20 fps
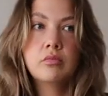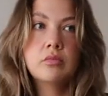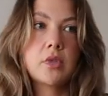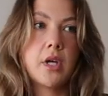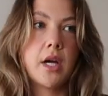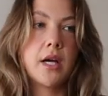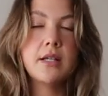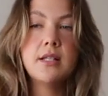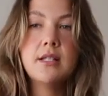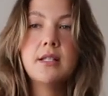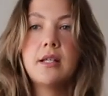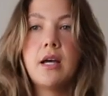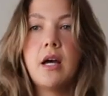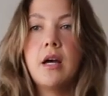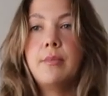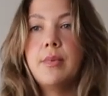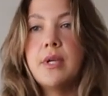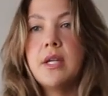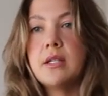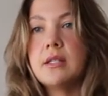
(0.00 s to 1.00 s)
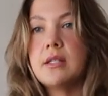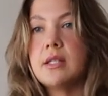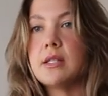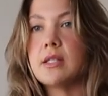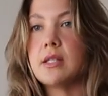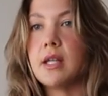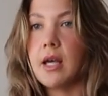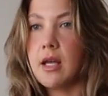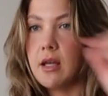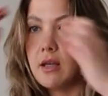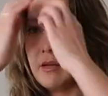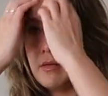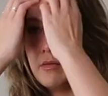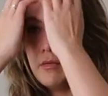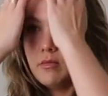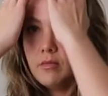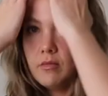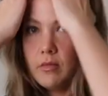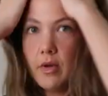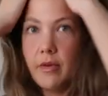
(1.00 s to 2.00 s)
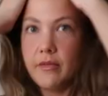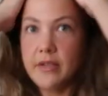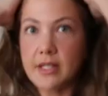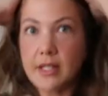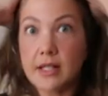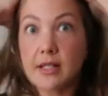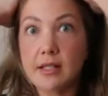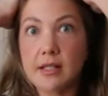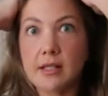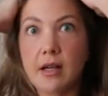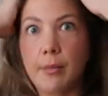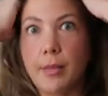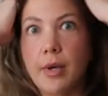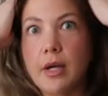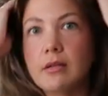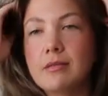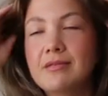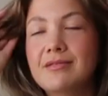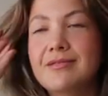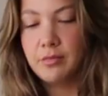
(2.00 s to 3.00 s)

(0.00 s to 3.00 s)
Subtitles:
Can't decide because it's like, obviously it's summer.